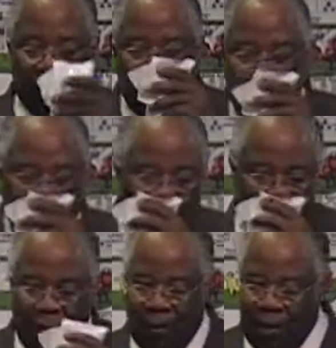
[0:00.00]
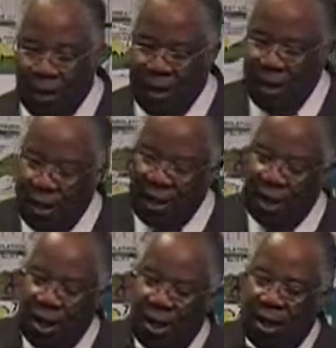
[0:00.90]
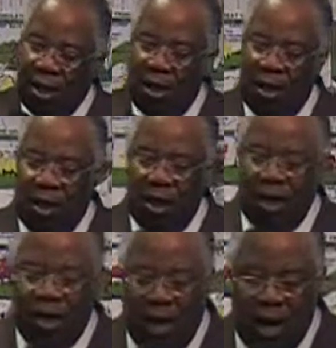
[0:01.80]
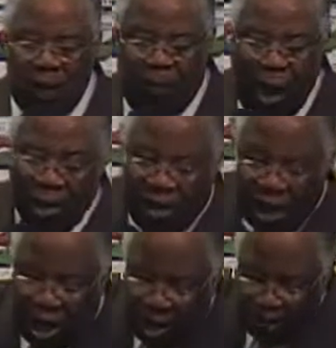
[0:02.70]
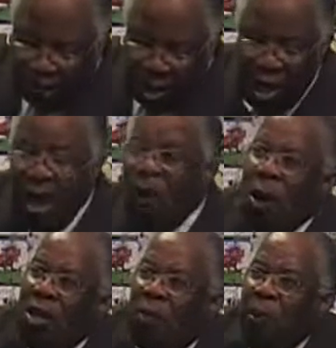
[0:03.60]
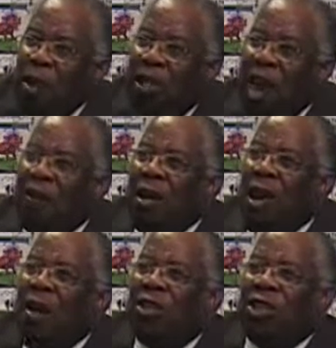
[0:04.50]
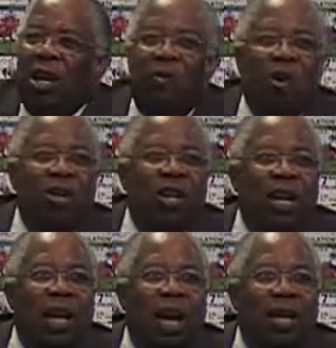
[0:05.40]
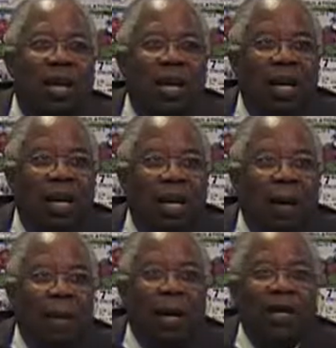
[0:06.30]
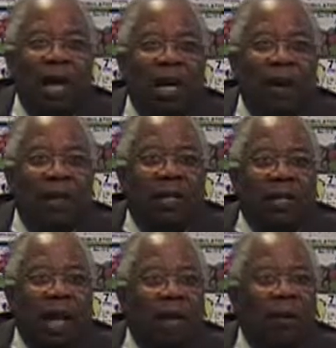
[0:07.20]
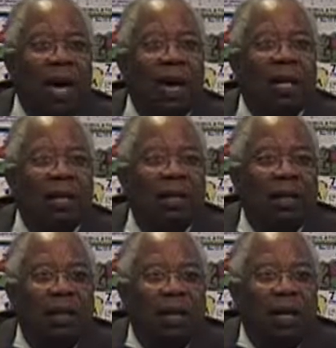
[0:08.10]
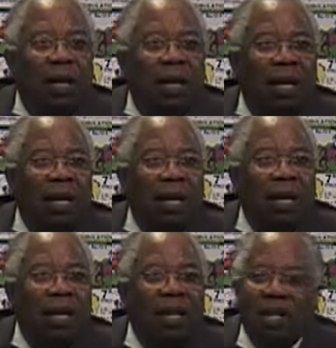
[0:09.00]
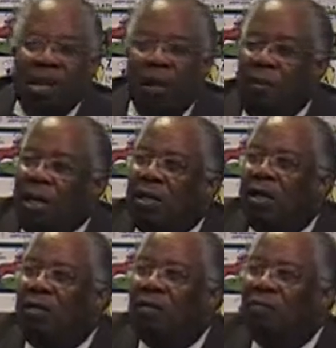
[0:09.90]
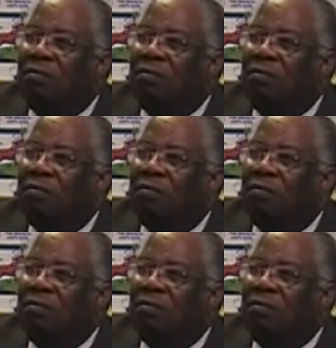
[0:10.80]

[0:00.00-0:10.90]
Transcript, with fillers: you, Jesus. Hallelujah. Now, Pastor Dean, Why does he preach every Sunday morning, Sunday night? Because it's not given to tell him that. That's not the message.